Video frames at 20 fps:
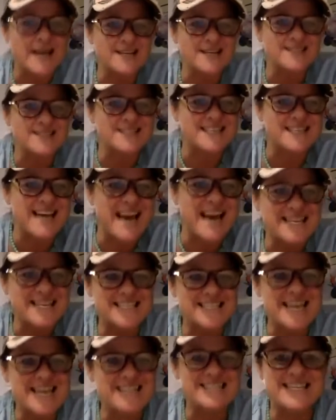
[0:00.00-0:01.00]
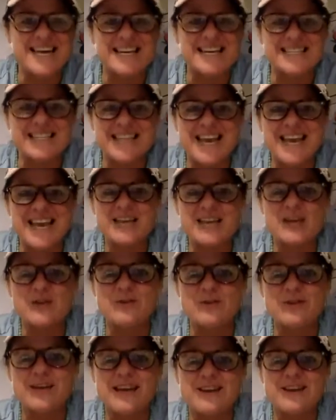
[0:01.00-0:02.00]
Joyous. Yes.
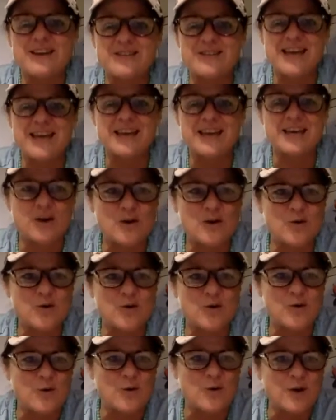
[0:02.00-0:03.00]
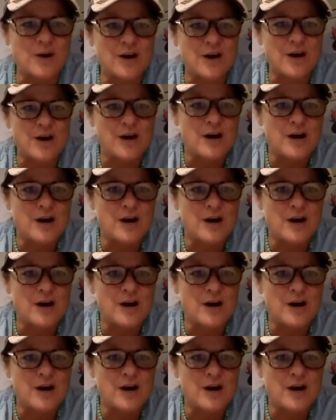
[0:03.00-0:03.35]
Thank you.